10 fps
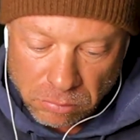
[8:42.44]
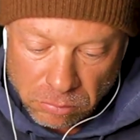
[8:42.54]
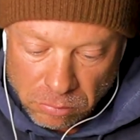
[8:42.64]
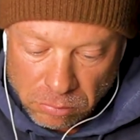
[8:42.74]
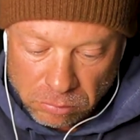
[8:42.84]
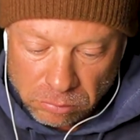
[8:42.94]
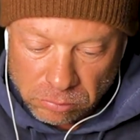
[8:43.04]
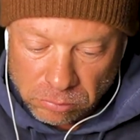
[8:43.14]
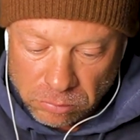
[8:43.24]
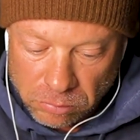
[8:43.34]

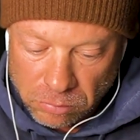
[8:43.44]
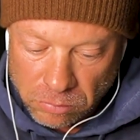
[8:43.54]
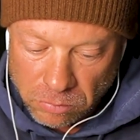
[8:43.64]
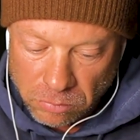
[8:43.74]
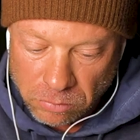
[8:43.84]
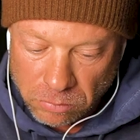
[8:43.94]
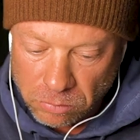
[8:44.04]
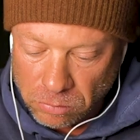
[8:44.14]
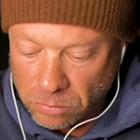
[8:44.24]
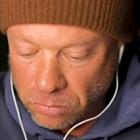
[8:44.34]

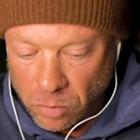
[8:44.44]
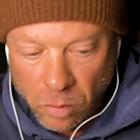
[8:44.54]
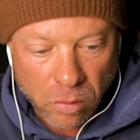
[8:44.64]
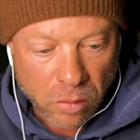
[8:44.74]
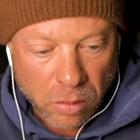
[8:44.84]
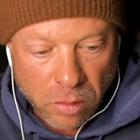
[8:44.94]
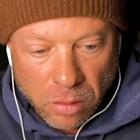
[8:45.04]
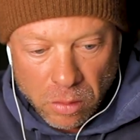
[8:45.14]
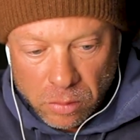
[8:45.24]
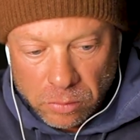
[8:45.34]

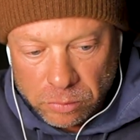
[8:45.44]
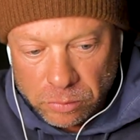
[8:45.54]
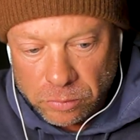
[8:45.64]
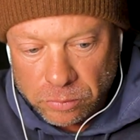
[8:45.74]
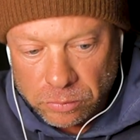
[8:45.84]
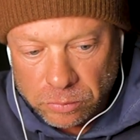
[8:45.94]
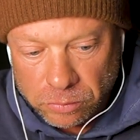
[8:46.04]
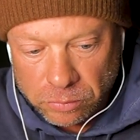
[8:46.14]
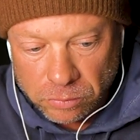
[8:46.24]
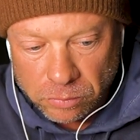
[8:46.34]

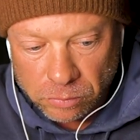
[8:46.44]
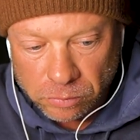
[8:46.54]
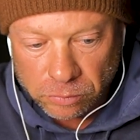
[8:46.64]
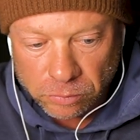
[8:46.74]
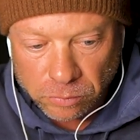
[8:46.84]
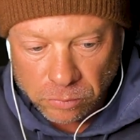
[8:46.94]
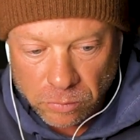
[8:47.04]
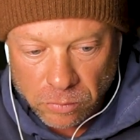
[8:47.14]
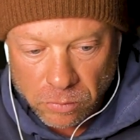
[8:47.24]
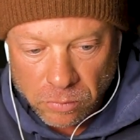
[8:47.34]

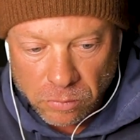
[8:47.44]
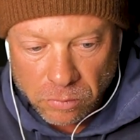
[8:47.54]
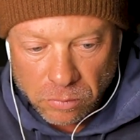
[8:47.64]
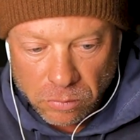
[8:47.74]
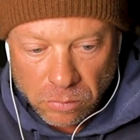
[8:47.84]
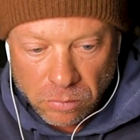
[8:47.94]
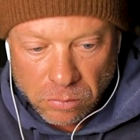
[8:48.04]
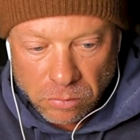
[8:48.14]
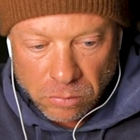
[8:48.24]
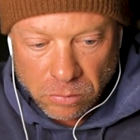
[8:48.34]

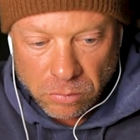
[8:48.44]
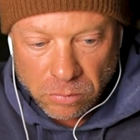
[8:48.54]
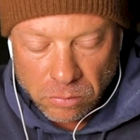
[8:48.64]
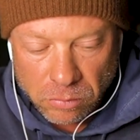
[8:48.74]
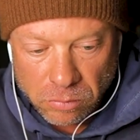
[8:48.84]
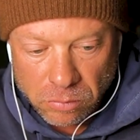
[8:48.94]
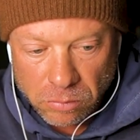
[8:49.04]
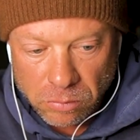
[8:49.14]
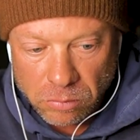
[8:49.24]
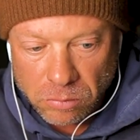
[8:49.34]

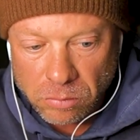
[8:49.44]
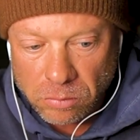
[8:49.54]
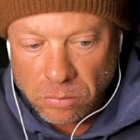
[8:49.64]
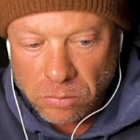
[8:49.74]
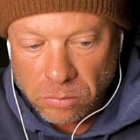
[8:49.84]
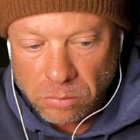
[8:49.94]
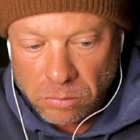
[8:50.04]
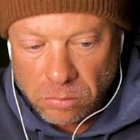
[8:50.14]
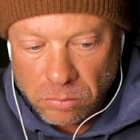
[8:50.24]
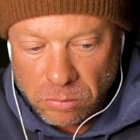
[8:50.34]
No words are spoken by the person on screen.